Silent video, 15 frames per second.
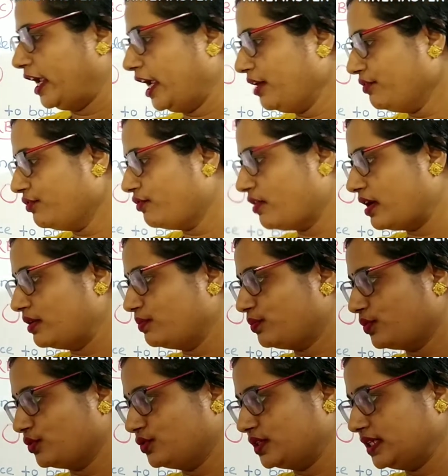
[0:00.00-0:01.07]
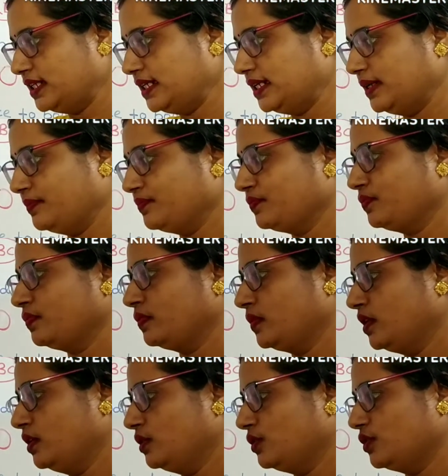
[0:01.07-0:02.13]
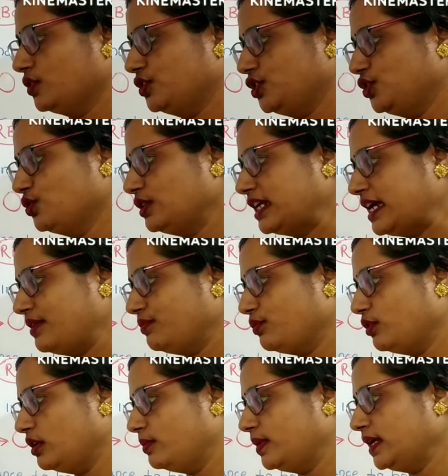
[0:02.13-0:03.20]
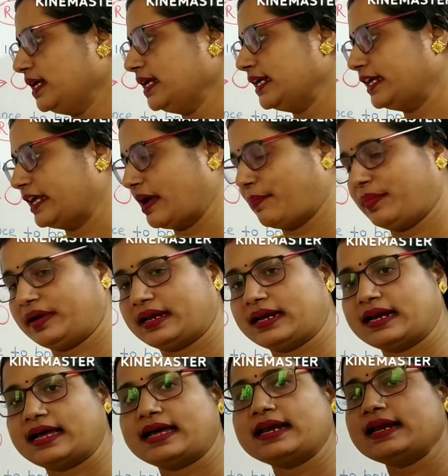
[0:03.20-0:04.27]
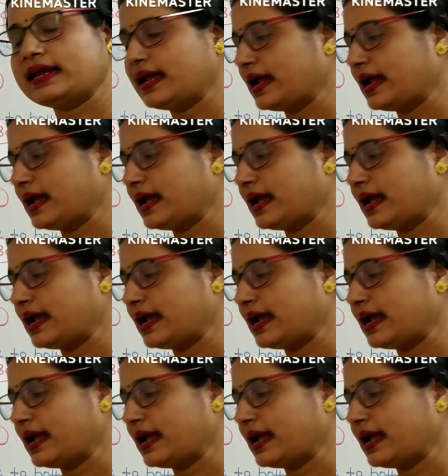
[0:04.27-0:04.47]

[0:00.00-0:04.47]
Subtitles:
F1 progeny, the genotype will be capital R